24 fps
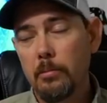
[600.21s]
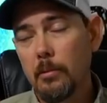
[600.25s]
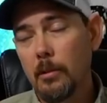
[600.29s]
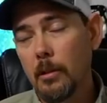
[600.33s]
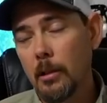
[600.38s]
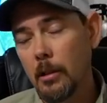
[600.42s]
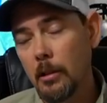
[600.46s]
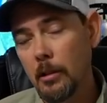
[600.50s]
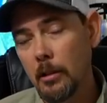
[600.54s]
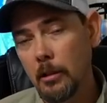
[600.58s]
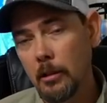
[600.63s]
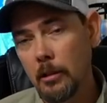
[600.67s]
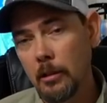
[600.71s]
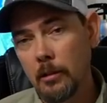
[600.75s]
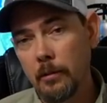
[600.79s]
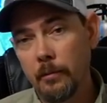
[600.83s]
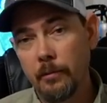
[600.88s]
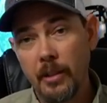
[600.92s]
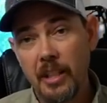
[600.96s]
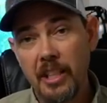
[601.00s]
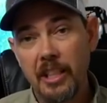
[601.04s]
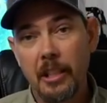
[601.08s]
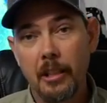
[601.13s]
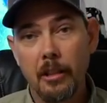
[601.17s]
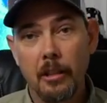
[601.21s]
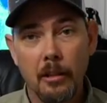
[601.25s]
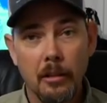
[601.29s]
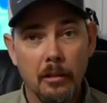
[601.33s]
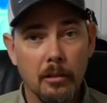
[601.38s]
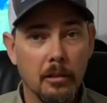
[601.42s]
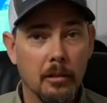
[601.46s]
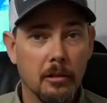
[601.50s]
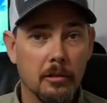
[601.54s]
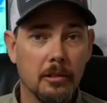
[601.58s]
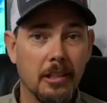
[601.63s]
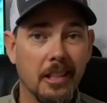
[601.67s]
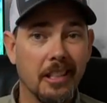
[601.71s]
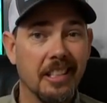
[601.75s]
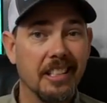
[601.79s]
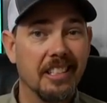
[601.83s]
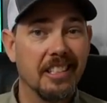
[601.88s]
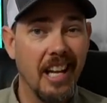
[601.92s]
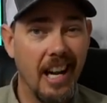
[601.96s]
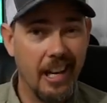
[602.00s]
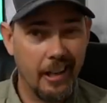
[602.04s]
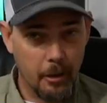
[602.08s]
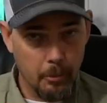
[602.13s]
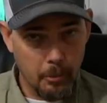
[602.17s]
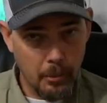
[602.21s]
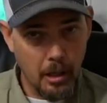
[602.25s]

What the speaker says: via Lucky Tackle